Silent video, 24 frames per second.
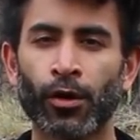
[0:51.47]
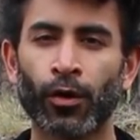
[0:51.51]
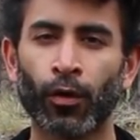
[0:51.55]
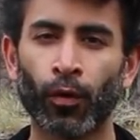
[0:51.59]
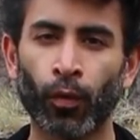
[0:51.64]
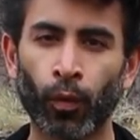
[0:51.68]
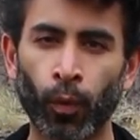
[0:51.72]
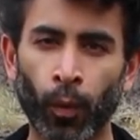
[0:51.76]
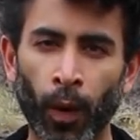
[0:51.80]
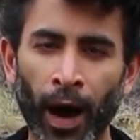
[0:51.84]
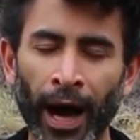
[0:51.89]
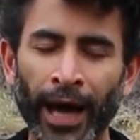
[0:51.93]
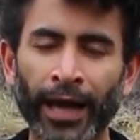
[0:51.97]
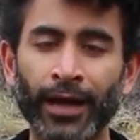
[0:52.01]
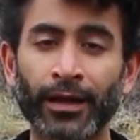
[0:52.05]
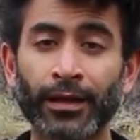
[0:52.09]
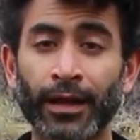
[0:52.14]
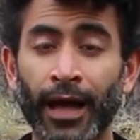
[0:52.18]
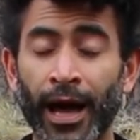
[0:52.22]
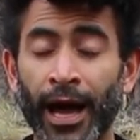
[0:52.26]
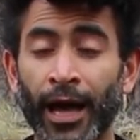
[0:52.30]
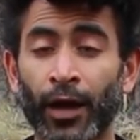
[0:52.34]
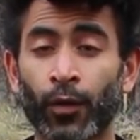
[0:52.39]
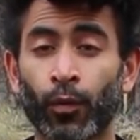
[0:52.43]

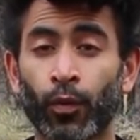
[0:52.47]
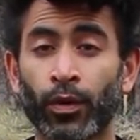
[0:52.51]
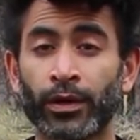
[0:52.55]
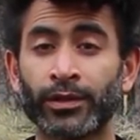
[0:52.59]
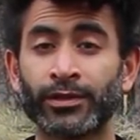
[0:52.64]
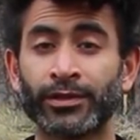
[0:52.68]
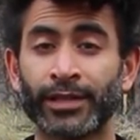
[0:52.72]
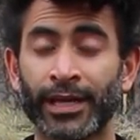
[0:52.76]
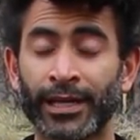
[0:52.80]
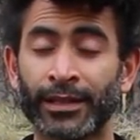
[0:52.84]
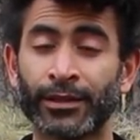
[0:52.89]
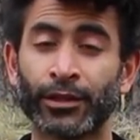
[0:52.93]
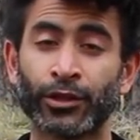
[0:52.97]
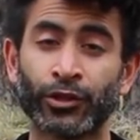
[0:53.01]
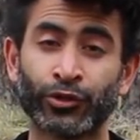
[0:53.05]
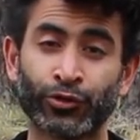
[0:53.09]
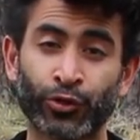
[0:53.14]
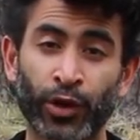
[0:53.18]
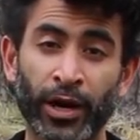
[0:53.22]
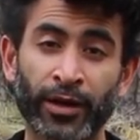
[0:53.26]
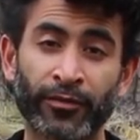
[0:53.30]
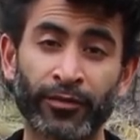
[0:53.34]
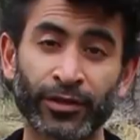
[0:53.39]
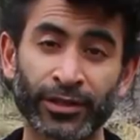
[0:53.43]
while I was in the
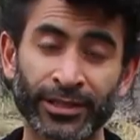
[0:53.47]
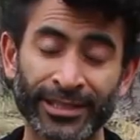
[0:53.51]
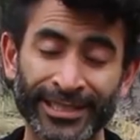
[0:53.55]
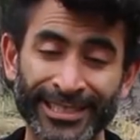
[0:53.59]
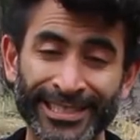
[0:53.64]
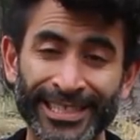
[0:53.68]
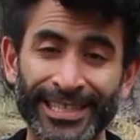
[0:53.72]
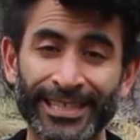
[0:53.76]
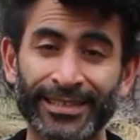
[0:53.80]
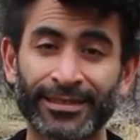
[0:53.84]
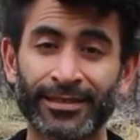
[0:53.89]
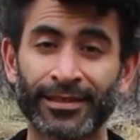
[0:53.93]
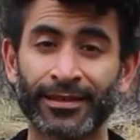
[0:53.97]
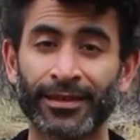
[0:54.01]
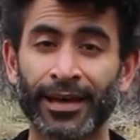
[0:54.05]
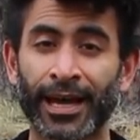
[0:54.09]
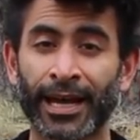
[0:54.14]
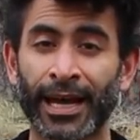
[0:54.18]
driver's seat